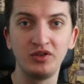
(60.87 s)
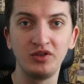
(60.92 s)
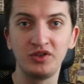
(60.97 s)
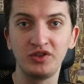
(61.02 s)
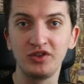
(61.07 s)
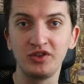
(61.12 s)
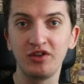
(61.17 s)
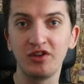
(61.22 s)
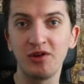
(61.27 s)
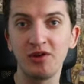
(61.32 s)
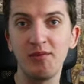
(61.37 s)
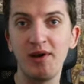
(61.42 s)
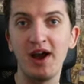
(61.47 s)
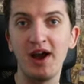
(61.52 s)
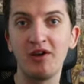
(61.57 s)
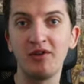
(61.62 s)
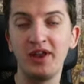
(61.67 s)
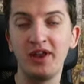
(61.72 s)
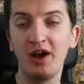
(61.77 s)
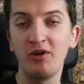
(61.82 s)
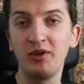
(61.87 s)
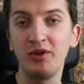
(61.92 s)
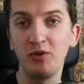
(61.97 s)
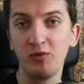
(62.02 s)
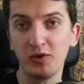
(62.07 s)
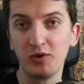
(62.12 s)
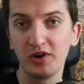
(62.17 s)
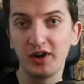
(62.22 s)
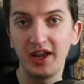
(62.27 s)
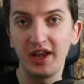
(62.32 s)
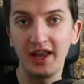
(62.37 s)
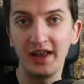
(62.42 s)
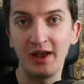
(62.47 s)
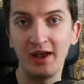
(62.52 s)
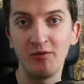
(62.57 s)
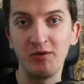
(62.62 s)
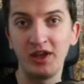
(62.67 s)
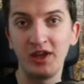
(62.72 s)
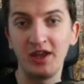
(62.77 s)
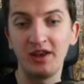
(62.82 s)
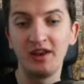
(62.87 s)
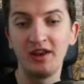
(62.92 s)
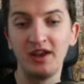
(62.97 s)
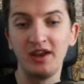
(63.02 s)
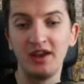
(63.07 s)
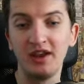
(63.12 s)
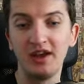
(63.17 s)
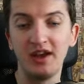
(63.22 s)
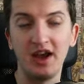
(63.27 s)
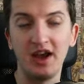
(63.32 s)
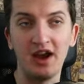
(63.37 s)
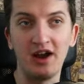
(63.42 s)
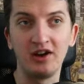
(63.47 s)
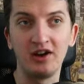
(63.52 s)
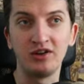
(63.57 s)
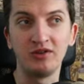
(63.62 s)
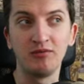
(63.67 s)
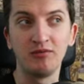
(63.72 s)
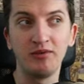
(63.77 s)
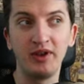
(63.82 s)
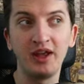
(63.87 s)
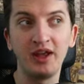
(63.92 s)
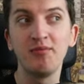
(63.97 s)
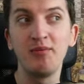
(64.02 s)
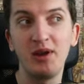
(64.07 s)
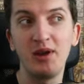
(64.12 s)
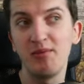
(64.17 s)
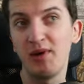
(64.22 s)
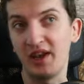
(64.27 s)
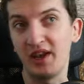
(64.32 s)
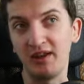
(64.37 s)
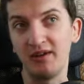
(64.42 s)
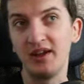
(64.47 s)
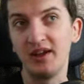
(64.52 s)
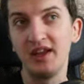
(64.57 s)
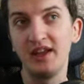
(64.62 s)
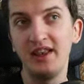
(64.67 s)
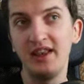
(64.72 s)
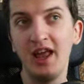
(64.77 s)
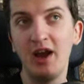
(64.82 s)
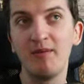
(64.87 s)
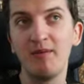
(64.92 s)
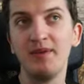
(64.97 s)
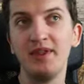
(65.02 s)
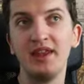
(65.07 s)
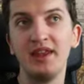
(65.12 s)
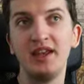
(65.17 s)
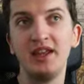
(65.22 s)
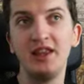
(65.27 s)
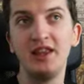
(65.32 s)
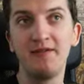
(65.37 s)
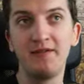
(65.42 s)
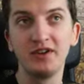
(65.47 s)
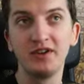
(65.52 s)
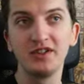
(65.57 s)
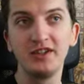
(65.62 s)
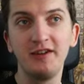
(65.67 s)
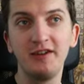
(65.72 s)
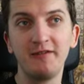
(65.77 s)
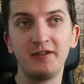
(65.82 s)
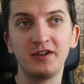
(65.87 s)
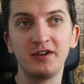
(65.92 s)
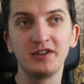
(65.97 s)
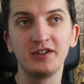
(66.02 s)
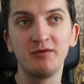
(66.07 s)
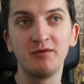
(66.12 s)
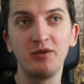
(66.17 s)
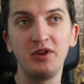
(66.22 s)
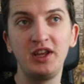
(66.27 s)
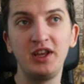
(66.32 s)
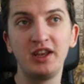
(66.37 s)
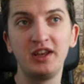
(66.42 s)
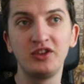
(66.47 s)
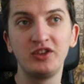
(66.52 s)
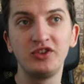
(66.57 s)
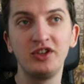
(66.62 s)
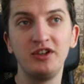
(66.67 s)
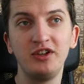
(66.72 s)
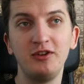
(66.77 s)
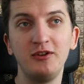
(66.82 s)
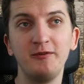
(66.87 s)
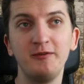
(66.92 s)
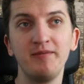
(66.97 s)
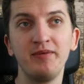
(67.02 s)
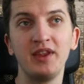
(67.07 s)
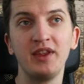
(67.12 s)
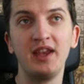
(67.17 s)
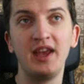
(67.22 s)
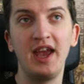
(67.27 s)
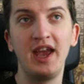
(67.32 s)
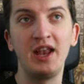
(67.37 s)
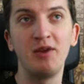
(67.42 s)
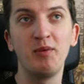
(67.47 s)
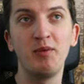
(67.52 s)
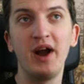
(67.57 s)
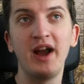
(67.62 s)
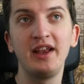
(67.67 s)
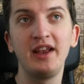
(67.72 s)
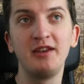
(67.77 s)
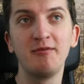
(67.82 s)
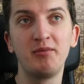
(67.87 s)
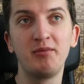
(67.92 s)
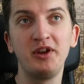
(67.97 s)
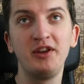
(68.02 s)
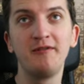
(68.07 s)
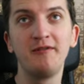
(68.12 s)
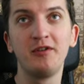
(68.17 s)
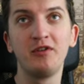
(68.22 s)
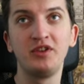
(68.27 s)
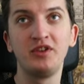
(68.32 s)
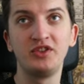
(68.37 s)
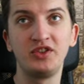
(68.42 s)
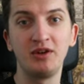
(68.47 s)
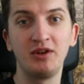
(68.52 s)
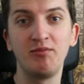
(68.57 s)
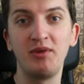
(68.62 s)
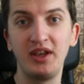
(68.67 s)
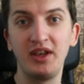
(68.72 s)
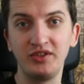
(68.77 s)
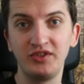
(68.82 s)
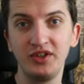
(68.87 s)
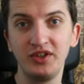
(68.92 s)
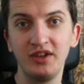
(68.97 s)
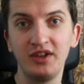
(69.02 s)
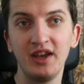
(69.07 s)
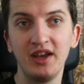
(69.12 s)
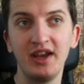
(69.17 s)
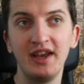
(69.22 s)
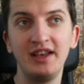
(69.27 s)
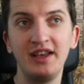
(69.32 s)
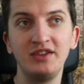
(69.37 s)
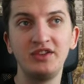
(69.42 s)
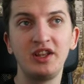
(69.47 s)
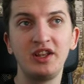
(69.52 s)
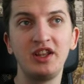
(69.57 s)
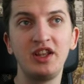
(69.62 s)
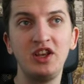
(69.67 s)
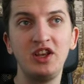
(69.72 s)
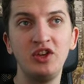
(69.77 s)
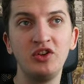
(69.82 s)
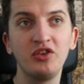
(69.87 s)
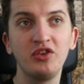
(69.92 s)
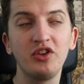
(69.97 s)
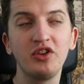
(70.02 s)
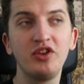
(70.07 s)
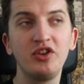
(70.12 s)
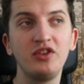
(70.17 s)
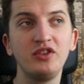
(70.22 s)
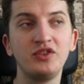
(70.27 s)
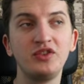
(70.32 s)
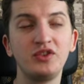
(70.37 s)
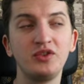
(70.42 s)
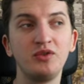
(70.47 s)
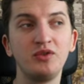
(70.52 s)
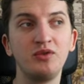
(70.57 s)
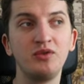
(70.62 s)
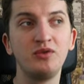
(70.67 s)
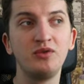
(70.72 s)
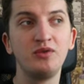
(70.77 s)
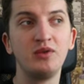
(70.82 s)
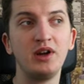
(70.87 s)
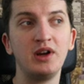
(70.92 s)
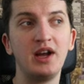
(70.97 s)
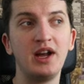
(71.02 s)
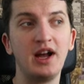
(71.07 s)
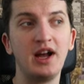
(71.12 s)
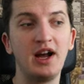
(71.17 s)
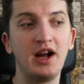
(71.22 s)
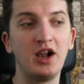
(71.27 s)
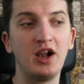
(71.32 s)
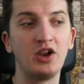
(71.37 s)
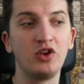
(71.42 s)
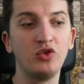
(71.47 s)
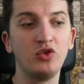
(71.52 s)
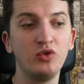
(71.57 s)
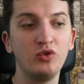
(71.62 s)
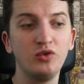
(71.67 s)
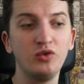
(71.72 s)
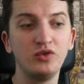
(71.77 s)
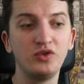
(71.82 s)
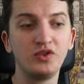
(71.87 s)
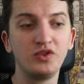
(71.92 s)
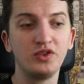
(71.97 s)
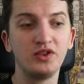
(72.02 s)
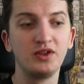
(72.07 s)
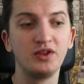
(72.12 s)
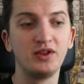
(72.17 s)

to talk about how they work and how we can um, like make money. Now, the first thing first, what you can actually do and why the Printful is amazing is that you're not going to uh, lose